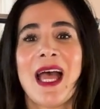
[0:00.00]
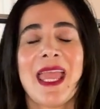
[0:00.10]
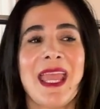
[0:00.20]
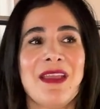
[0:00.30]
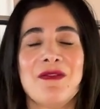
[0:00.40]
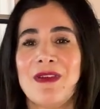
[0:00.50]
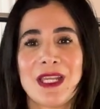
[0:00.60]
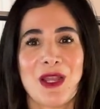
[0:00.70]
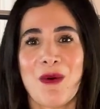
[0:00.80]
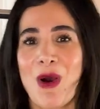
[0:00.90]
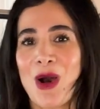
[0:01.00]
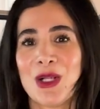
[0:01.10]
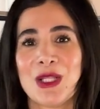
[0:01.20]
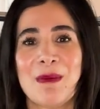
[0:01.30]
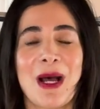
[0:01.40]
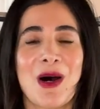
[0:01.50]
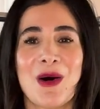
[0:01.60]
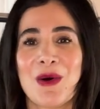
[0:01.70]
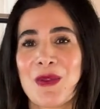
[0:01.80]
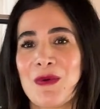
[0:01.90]
a video all
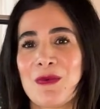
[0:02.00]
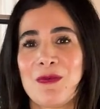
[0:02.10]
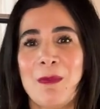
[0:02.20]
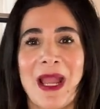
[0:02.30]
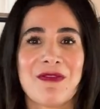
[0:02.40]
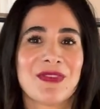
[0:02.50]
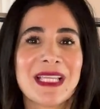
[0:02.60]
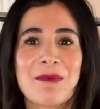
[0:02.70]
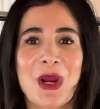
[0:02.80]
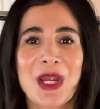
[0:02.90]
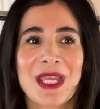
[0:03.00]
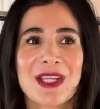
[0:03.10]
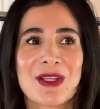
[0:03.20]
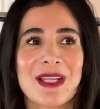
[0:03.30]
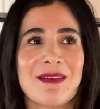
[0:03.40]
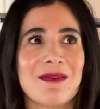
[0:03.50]
about my flea market